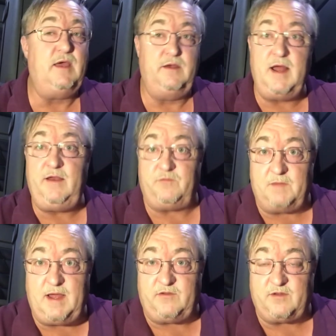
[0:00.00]
Not as
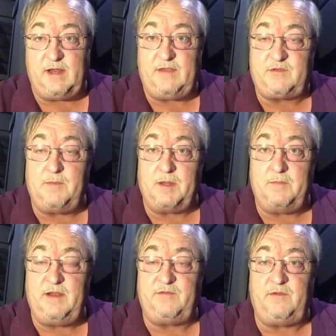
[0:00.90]
much the last couple of
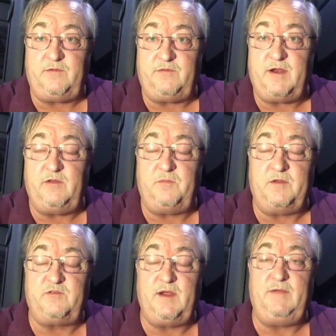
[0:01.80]
months since there's not as
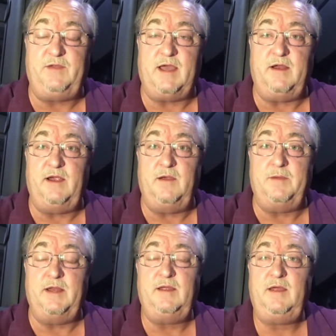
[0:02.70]
much traffic out here,
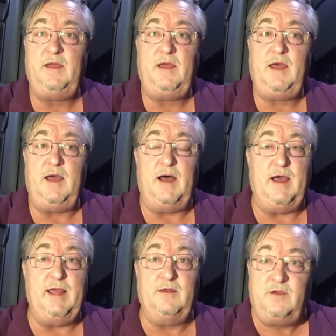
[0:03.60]
but
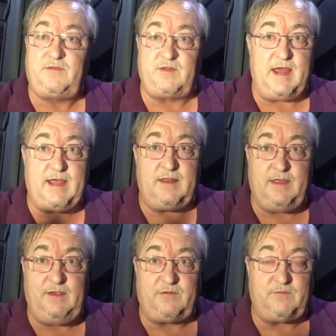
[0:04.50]
it looks like
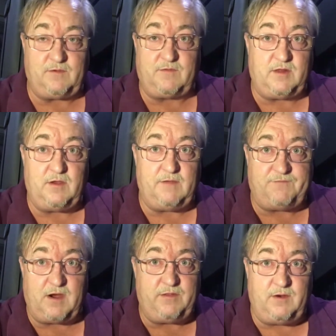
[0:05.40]
he's
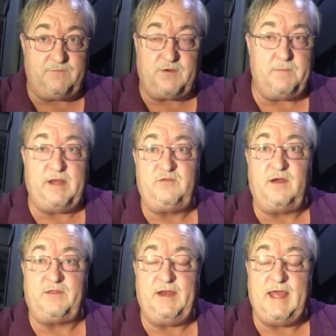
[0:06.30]
farther in front of my truck
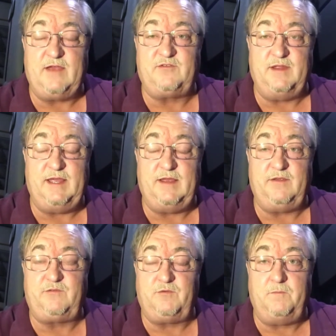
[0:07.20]
than he actually is
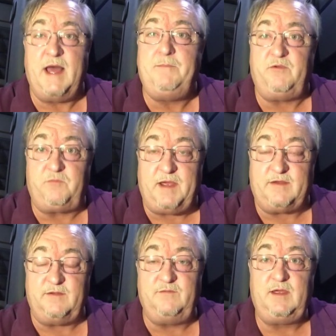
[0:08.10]
from my perspective.